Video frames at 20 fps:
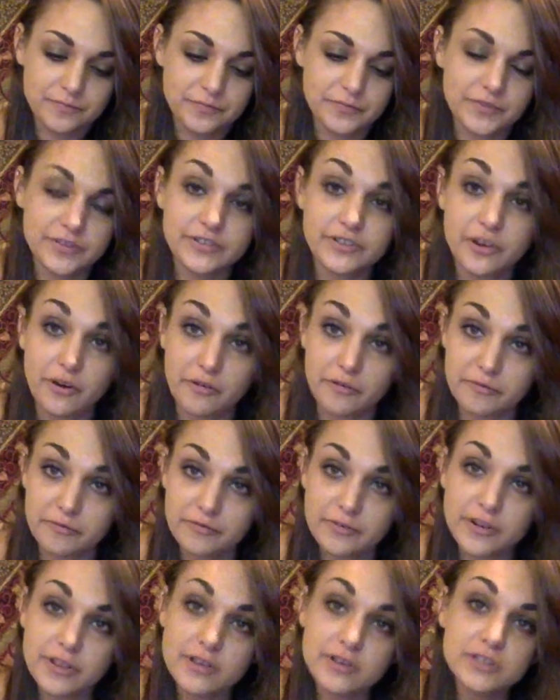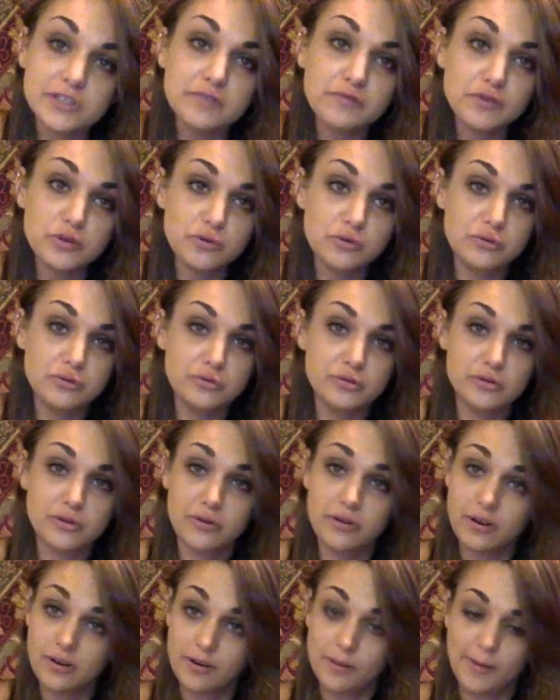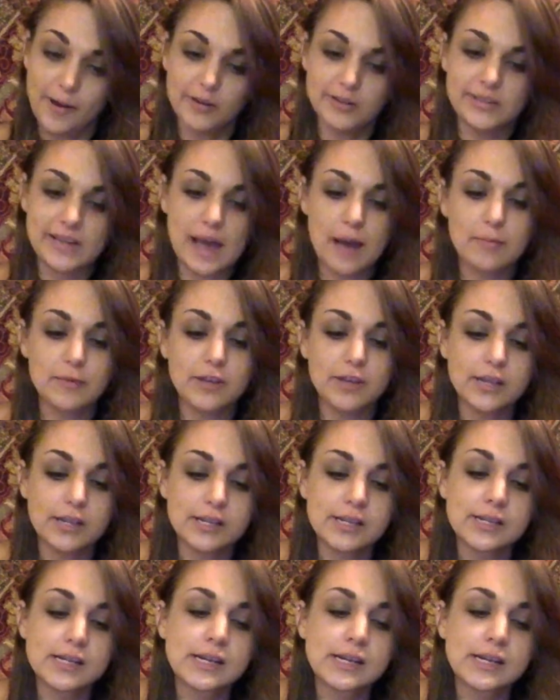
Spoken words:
So for those of you who don't know about dabbing,